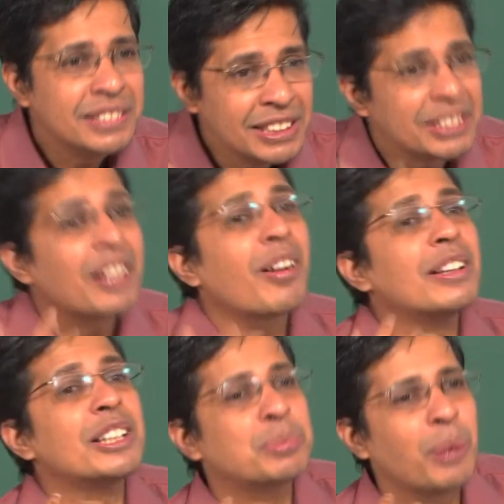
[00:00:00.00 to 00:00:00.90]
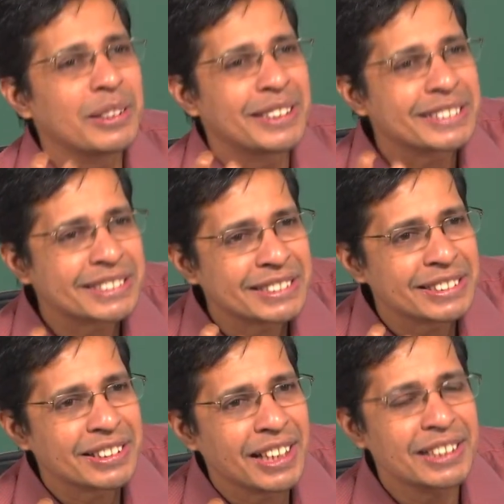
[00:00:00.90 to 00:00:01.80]
These are all the small things,
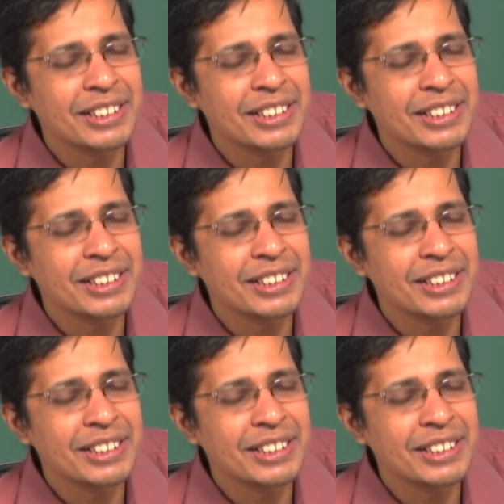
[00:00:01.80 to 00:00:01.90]
right?